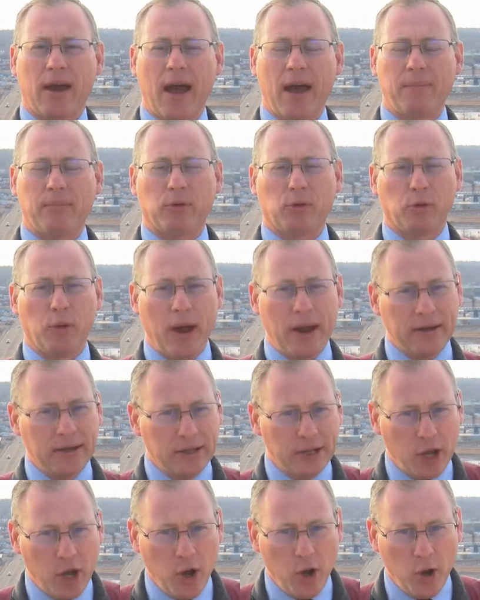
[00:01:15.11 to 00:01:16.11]
app ready
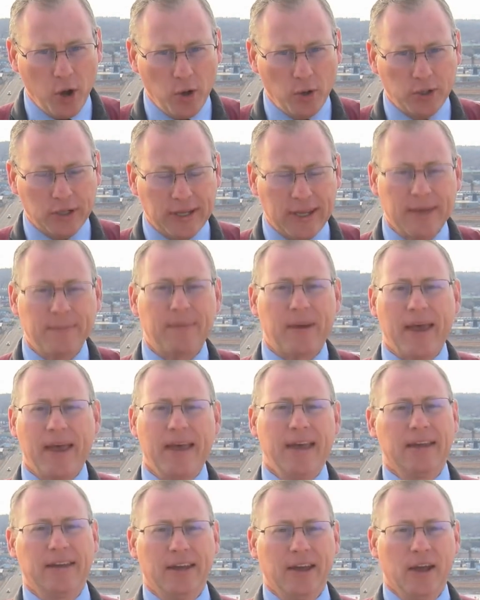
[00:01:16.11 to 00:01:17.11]
to go to keep
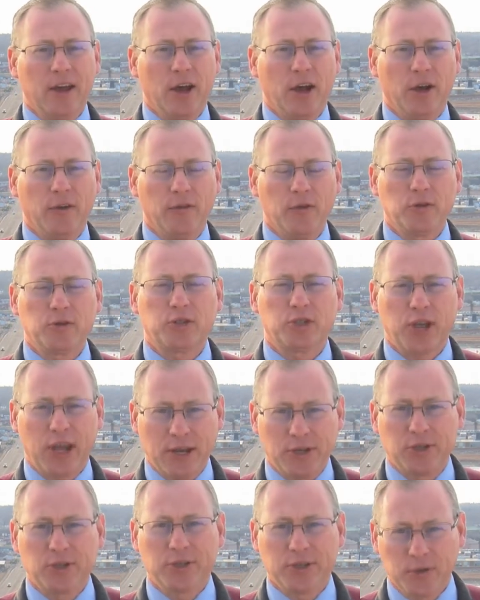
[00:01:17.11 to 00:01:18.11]
ahead of those
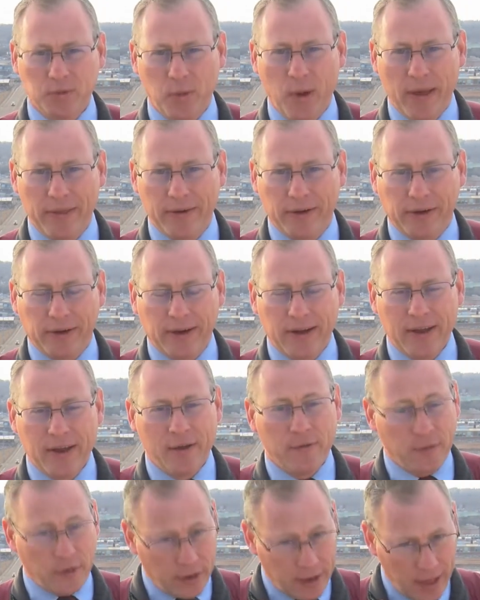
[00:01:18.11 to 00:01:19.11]
changes in weather.
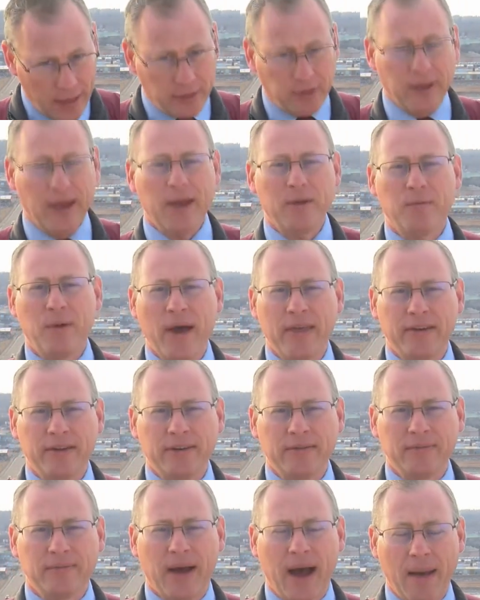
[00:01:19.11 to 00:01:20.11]
For KELOLAND
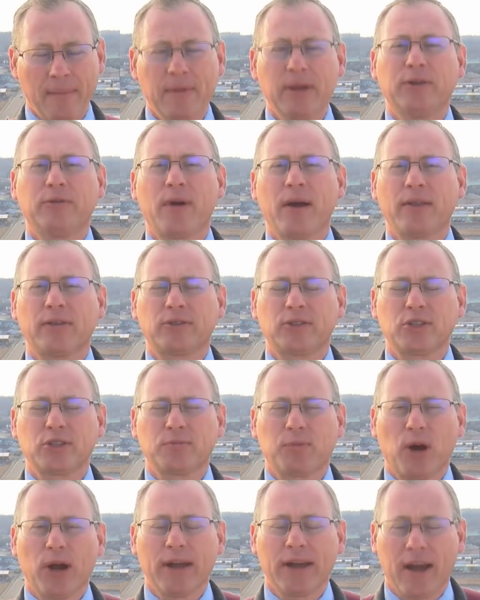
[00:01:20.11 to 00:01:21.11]
Weather, I'm meteorologist
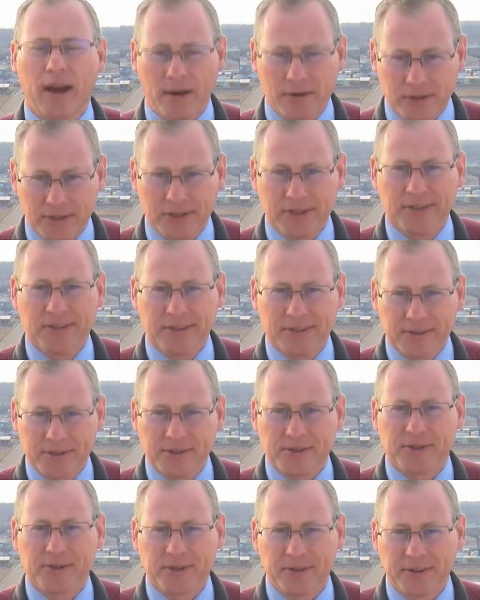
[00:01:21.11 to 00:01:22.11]
Brian
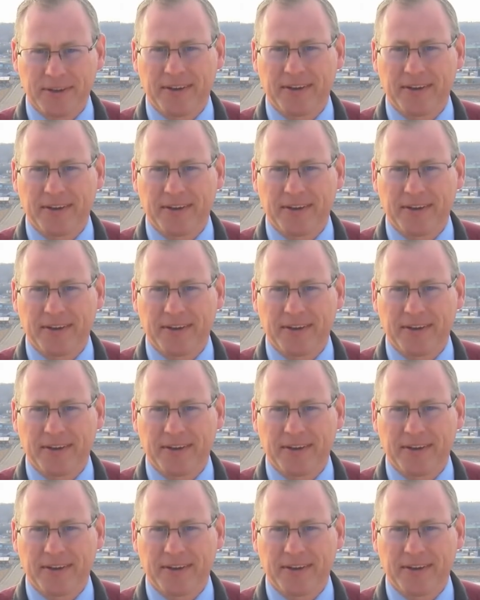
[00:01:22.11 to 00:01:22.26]
Karstens.